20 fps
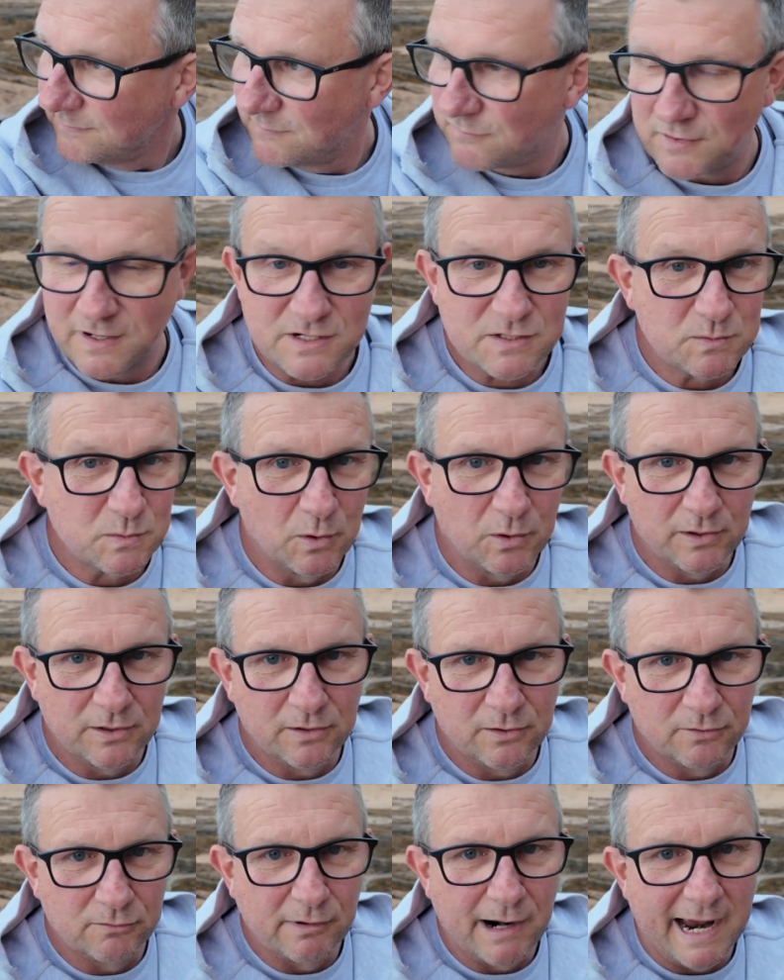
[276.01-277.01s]
fresh water
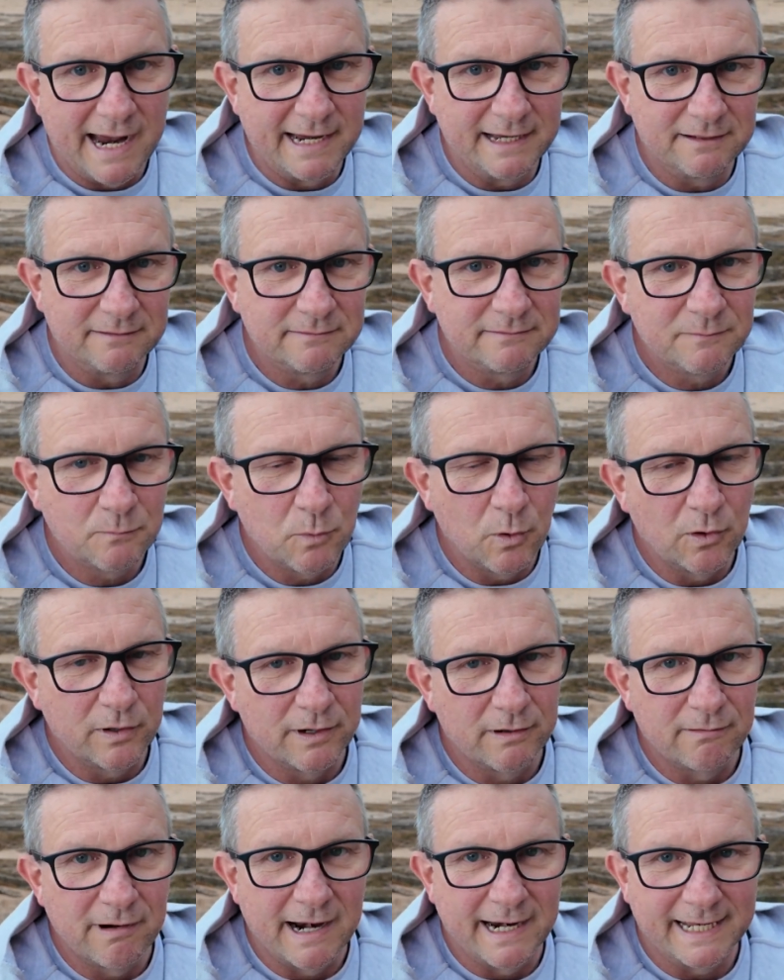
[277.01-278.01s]
or rain
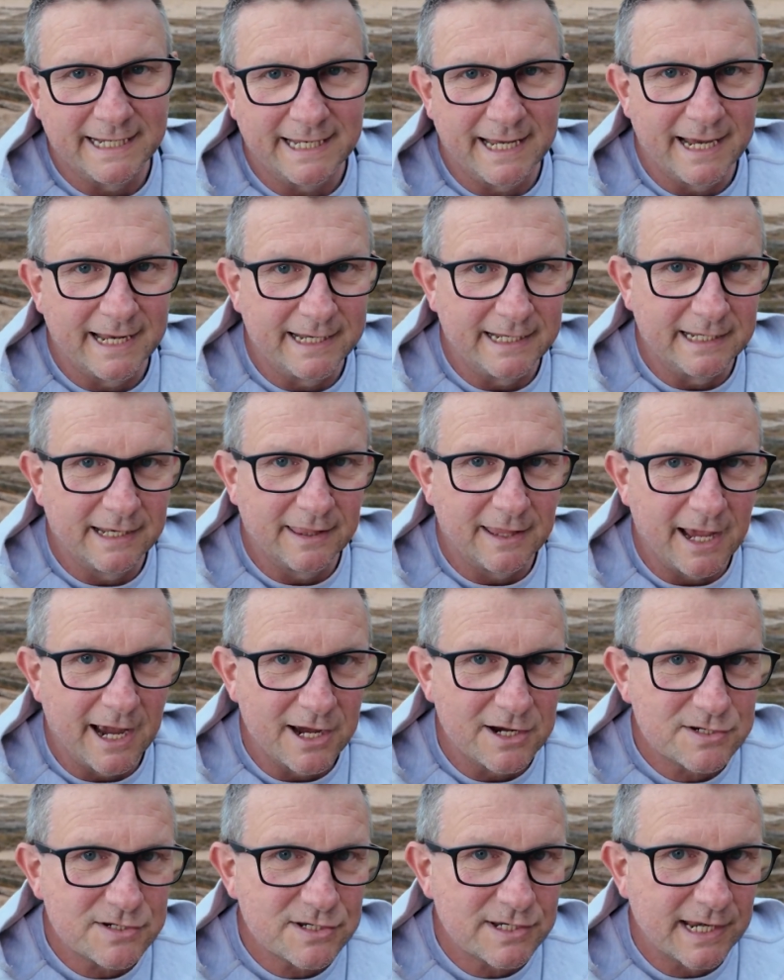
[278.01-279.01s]
water running down into the
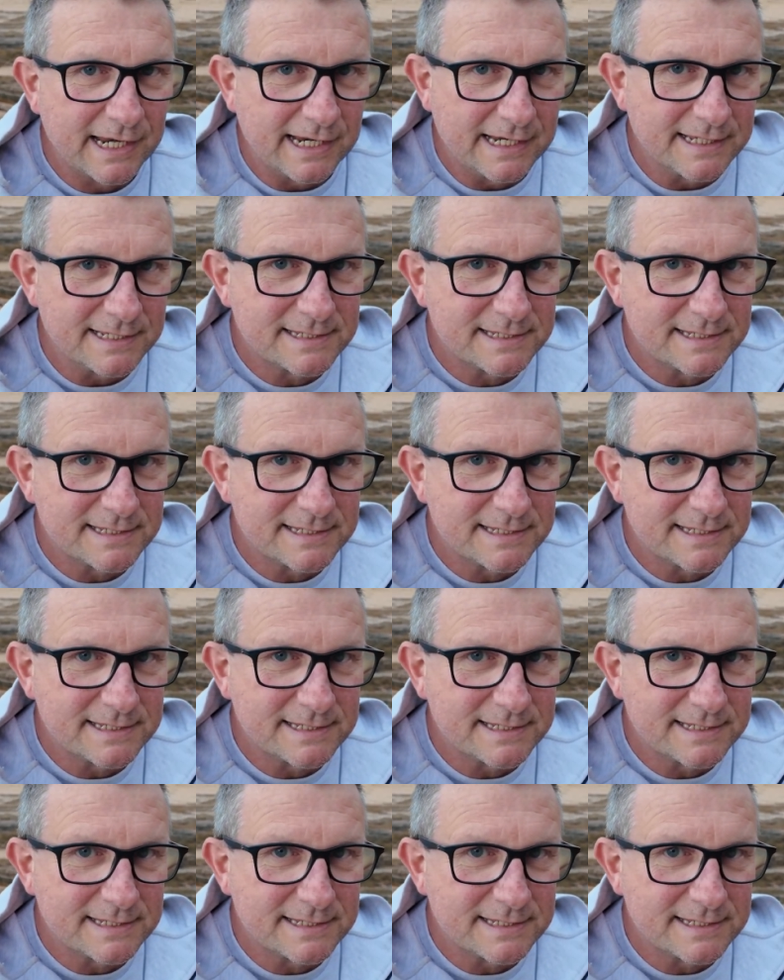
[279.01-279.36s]
ocean here.